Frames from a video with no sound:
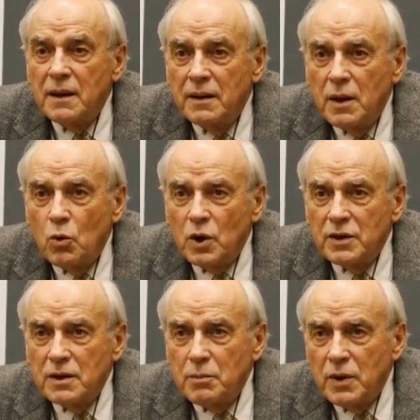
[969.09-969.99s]
The
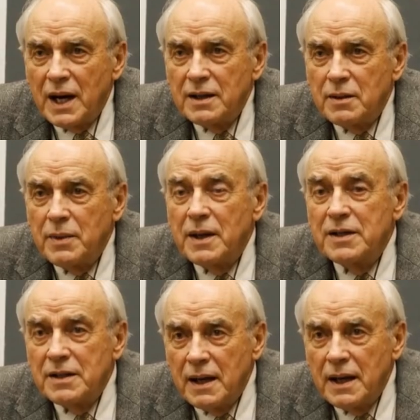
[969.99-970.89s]
quantum
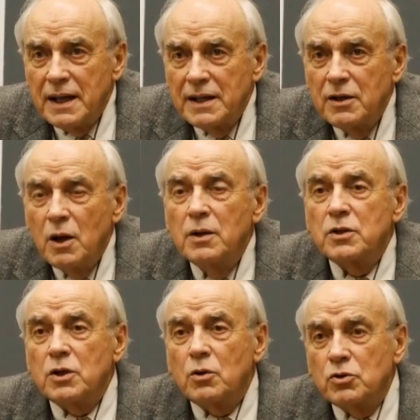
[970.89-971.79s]
randomness is not
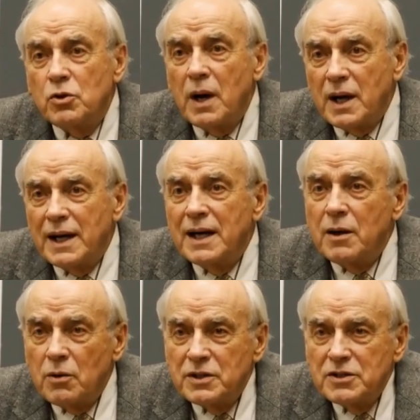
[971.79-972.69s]
due to our
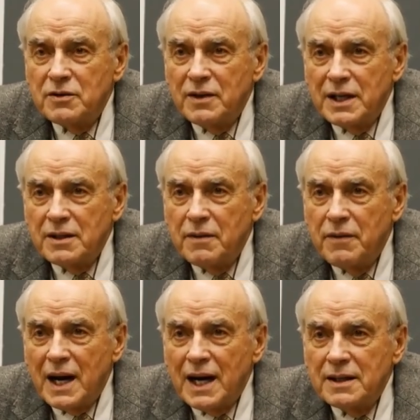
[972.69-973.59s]
ignorance of hidden
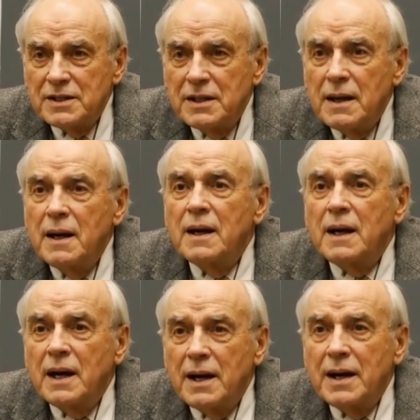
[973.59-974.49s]
facts,
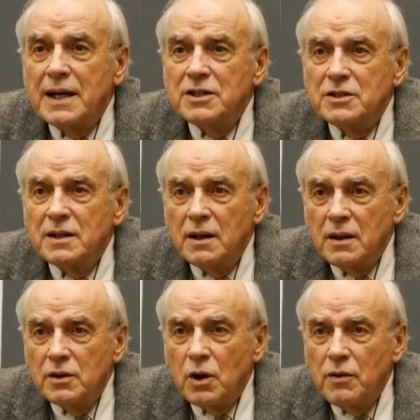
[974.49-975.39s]
at least
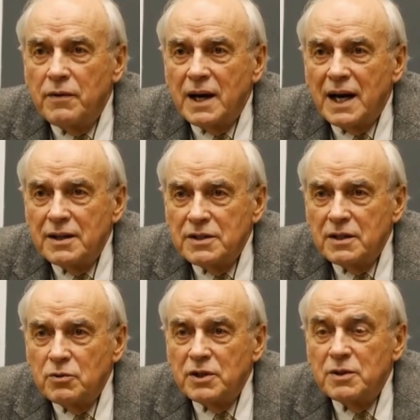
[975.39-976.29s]
not facts
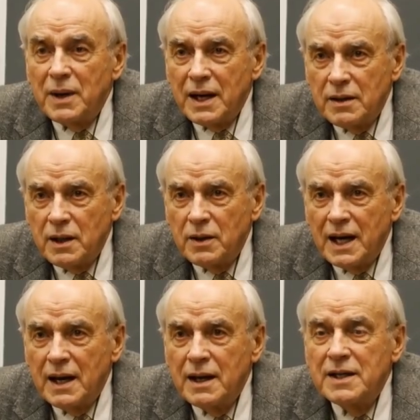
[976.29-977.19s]
that respect
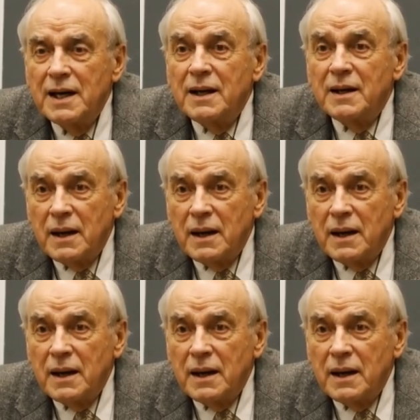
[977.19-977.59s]
locality,